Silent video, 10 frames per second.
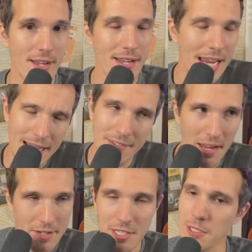And
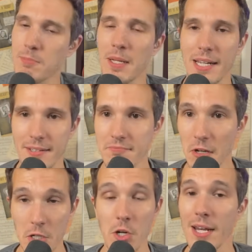yes, he's played a
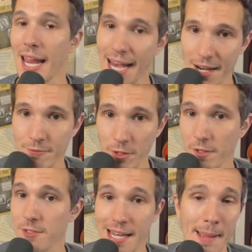good handful of
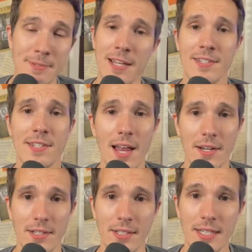snaps at center.